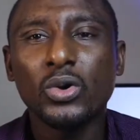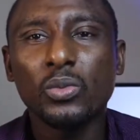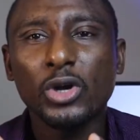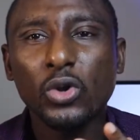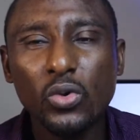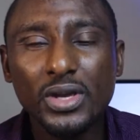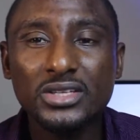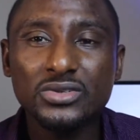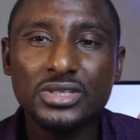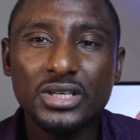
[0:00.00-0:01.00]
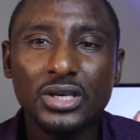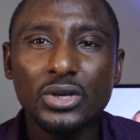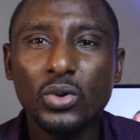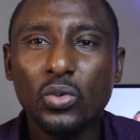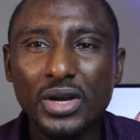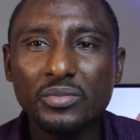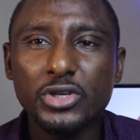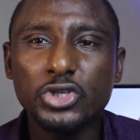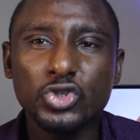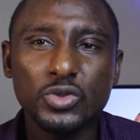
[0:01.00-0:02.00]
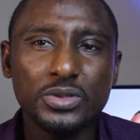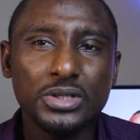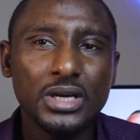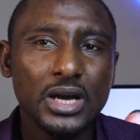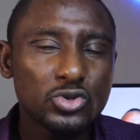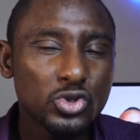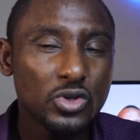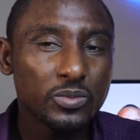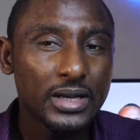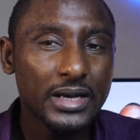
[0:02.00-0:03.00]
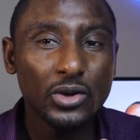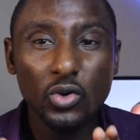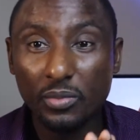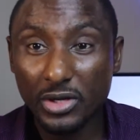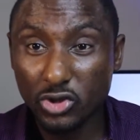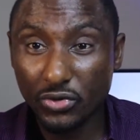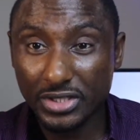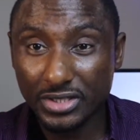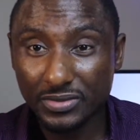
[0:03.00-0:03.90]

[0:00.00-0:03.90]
But who get to say what money should be, how to supply or measure it?